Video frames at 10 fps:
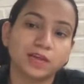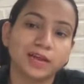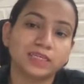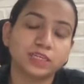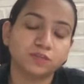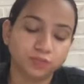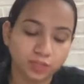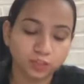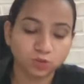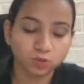And if
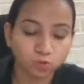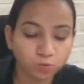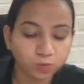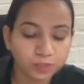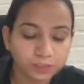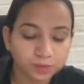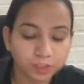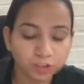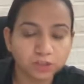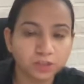there is no
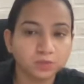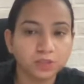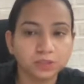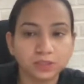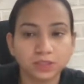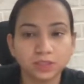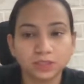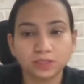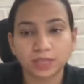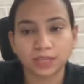precipitation, it means it
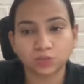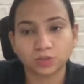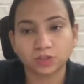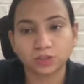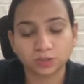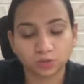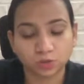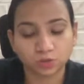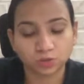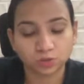is saturated
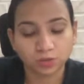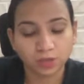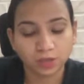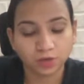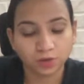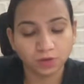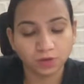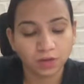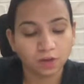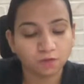solution here
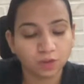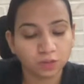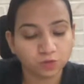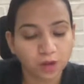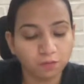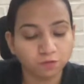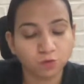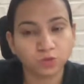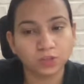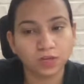when you have
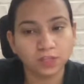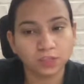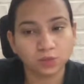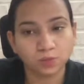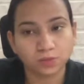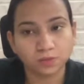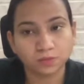both are equal.